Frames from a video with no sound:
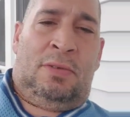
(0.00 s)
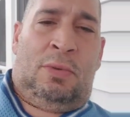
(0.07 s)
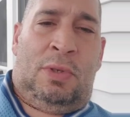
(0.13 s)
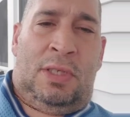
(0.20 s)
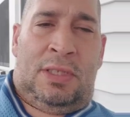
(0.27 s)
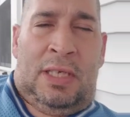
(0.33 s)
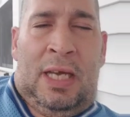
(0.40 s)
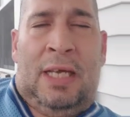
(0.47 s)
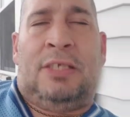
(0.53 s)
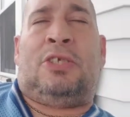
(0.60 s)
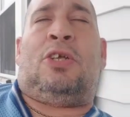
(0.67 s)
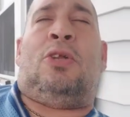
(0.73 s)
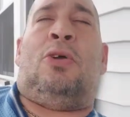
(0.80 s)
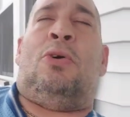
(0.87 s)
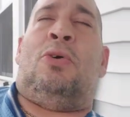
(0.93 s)
with his eyes
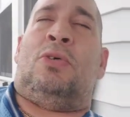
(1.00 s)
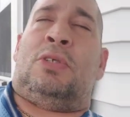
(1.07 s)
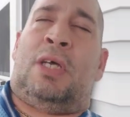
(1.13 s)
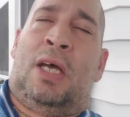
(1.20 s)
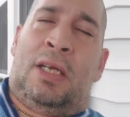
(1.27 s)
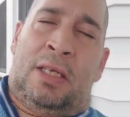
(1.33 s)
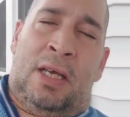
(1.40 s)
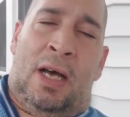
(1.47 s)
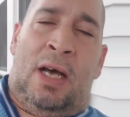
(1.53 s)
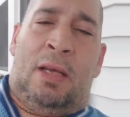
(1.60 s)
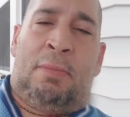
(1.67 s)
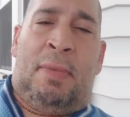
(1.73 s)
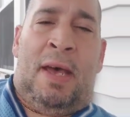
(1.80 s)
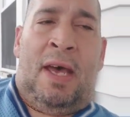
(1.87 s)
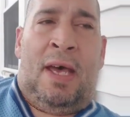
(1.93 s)
closed, head
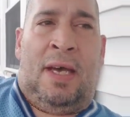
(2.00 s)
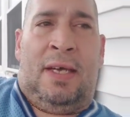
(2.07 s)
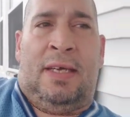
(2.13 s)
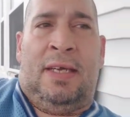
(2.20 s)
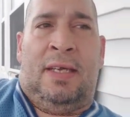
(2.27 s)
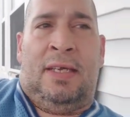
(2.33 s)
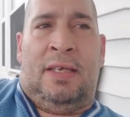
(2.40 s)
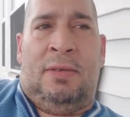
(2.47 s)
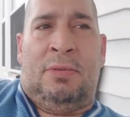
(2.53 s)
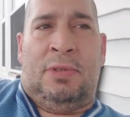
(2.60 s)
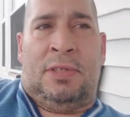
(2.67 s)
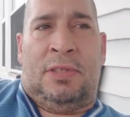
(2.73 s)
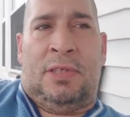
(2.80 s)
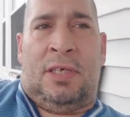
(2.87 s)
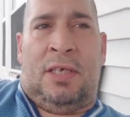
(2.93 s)
cocked back, and he
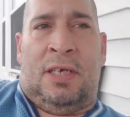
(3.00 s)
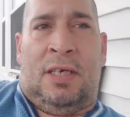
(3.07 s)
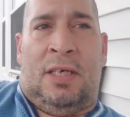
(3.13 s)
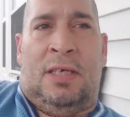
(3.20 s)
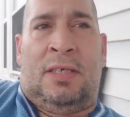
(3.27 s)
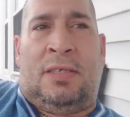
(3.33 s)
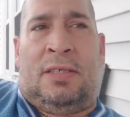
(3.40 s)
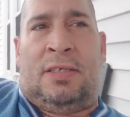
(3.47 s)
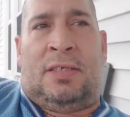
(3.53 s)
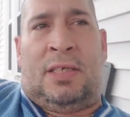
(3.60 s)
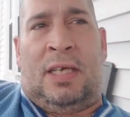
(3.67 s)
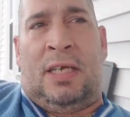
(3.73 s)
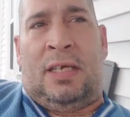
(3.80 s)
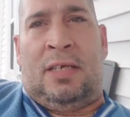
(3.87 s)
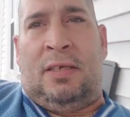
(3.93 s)
was uh,
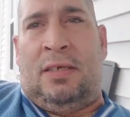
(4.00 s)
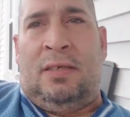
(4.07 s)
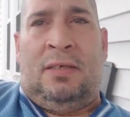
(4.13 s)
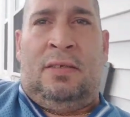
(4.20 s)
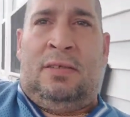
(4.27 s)
singing